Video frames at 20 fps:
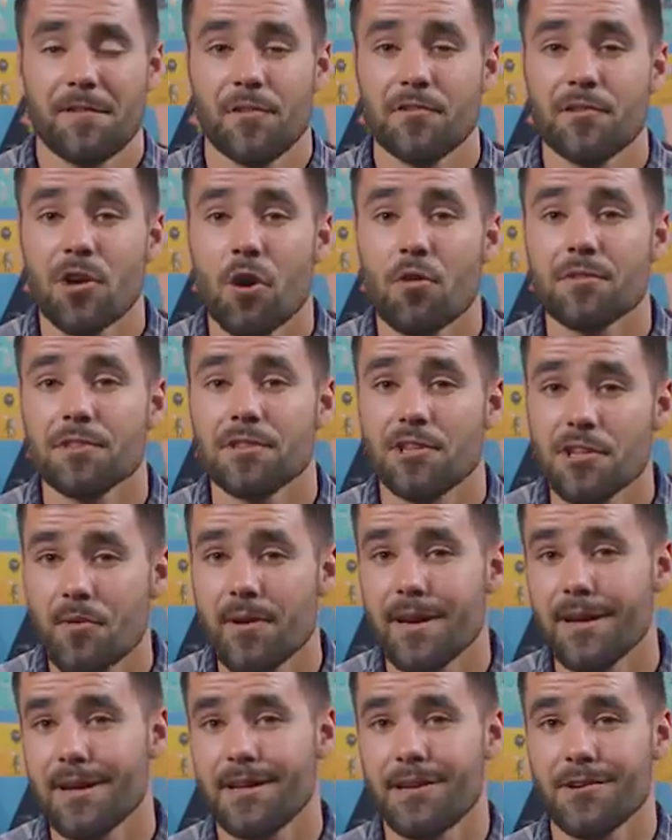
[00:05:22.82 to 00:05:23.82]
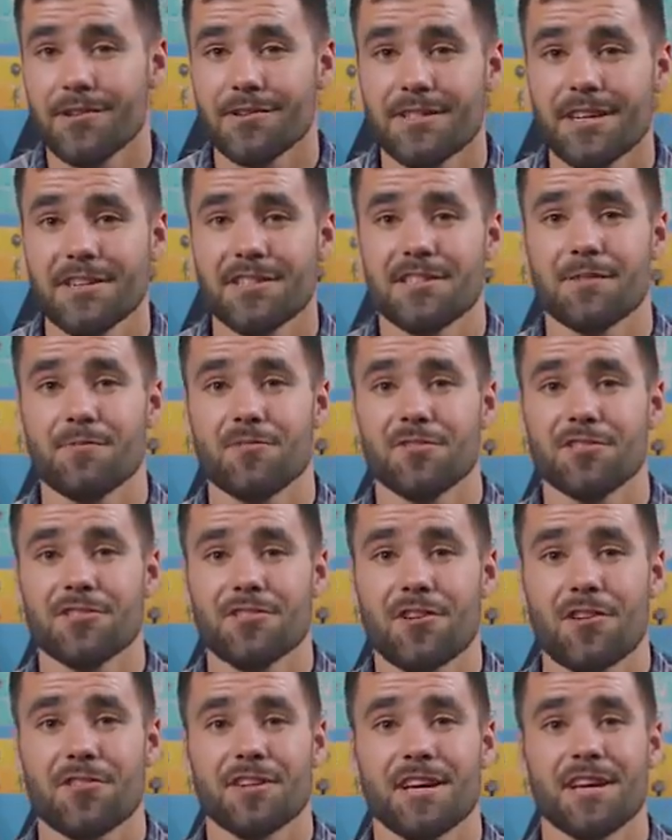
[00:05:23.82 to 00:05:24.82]
if you don't do it, your system will
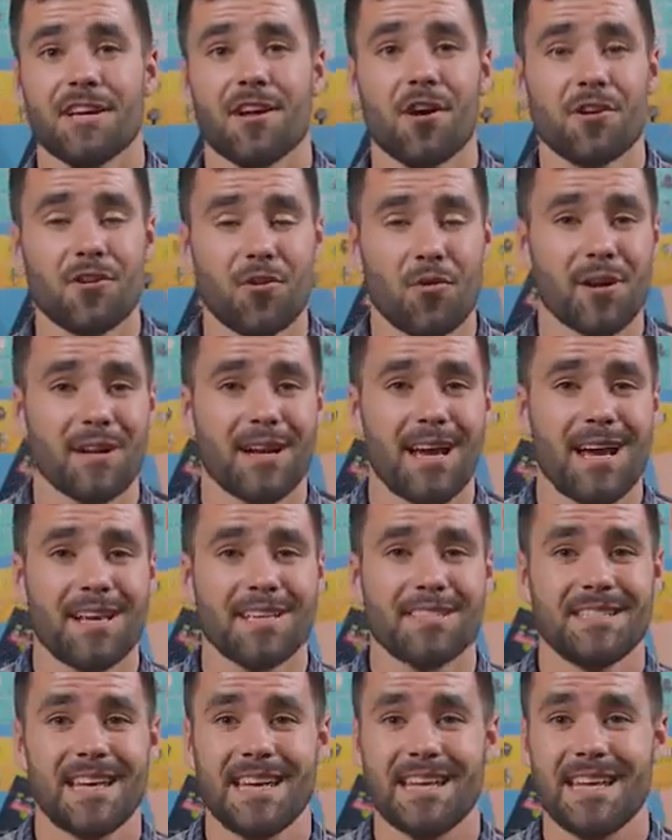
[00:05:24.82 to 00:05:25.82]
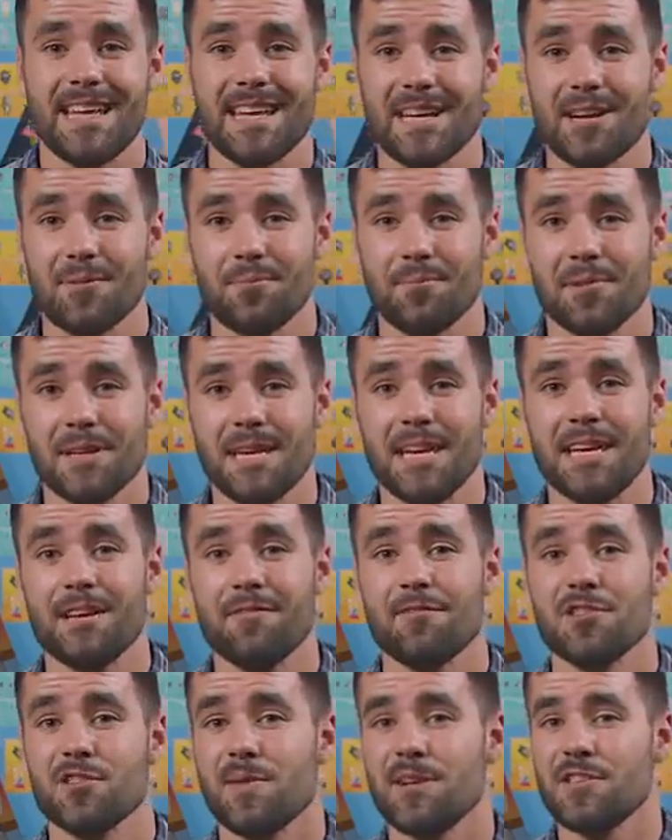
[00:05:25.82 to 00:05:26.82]
start to get unorganized and
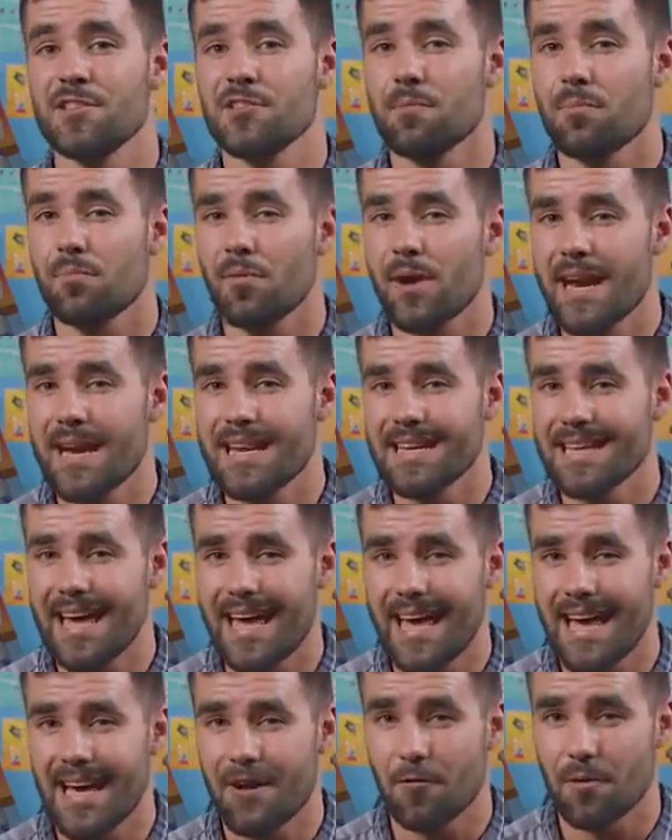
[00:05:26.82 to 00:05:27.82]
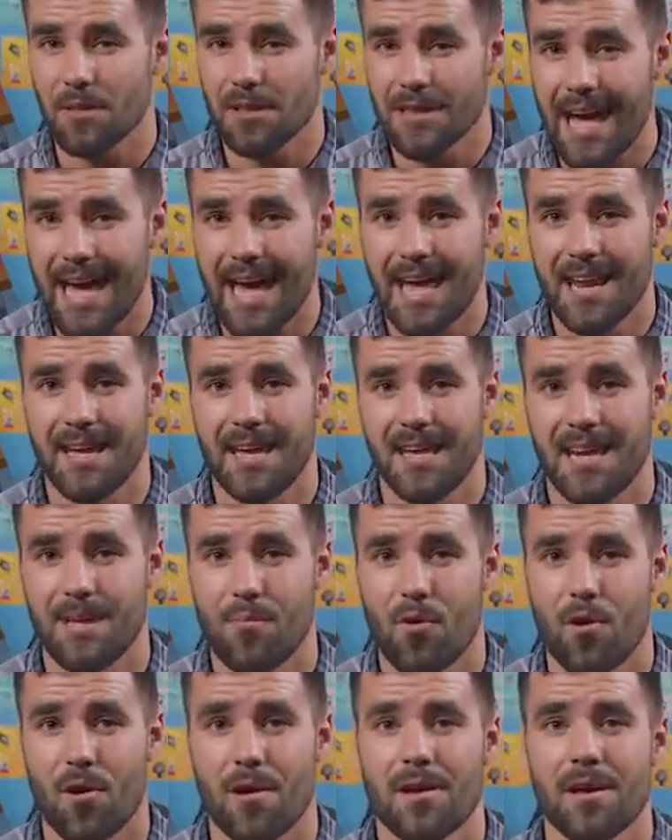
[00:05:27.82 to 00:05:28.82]
incomplete, which means your brain can't rely on it
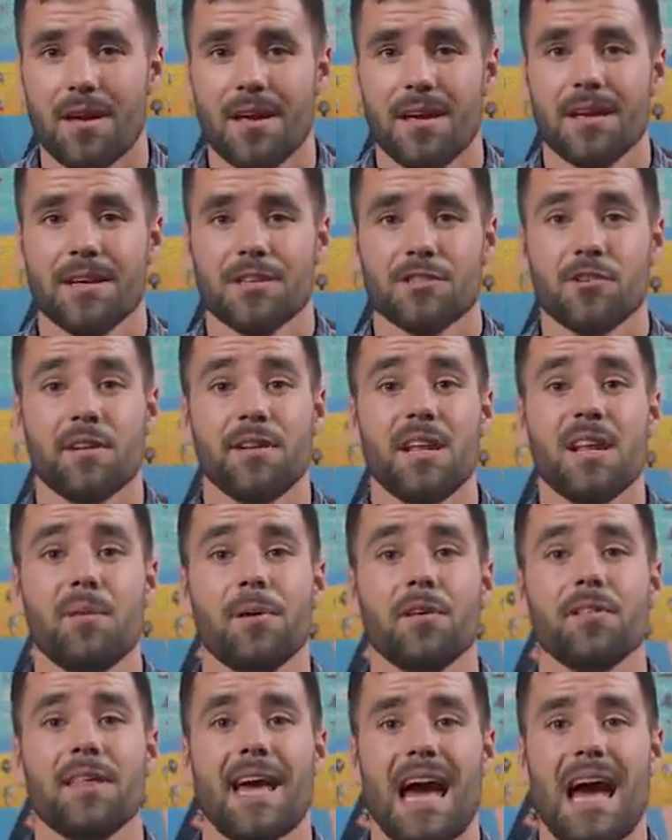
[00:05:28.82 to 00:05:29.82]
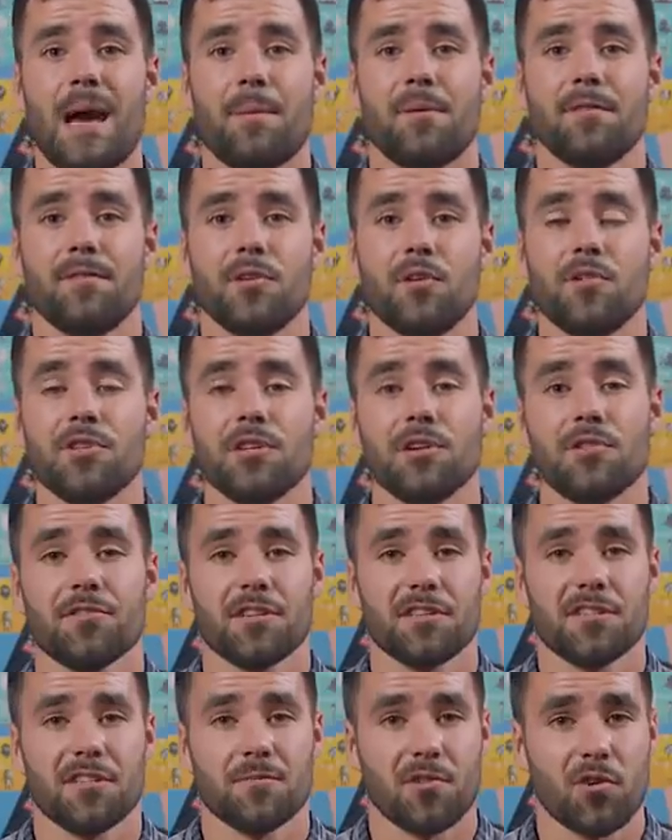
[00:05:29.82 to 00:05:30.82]
anymore. So you need to build the habit of using your
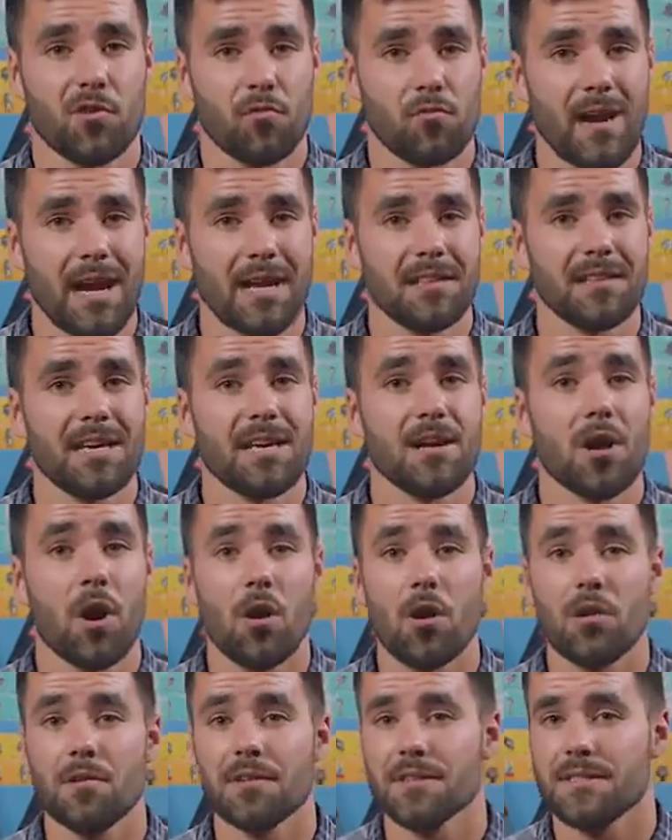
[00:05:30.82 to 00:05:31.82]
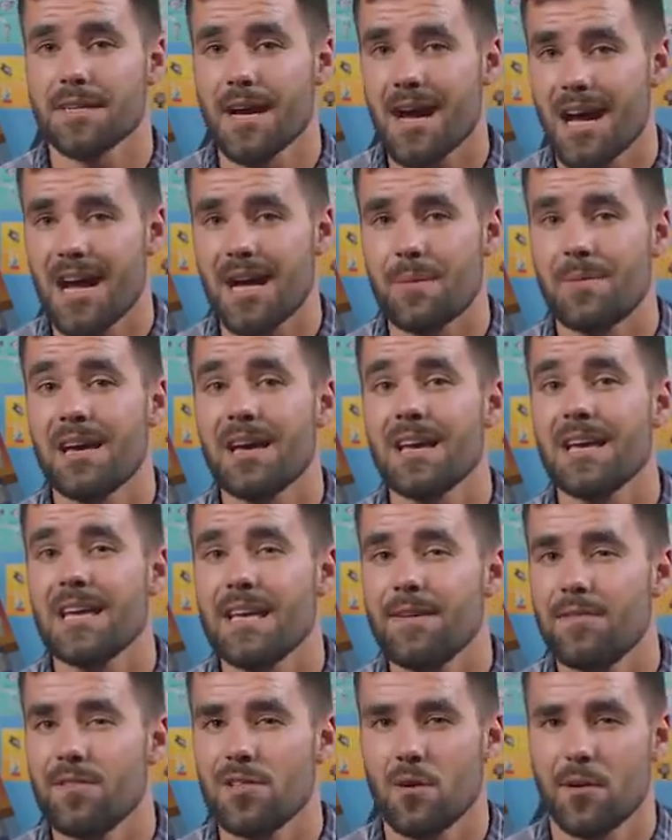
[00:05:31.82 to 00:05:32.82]
system correctly all the time,
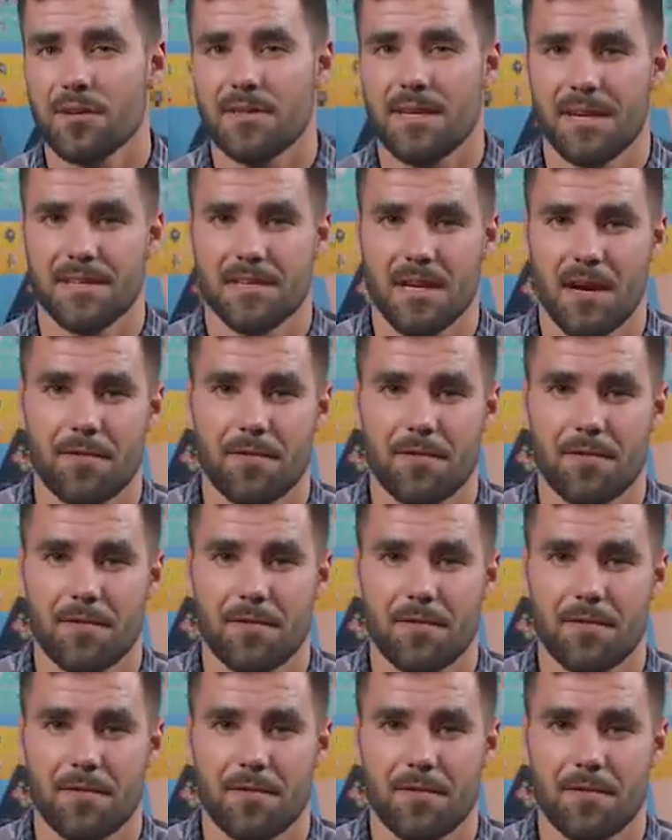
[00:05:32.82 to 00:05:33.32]
even though it takes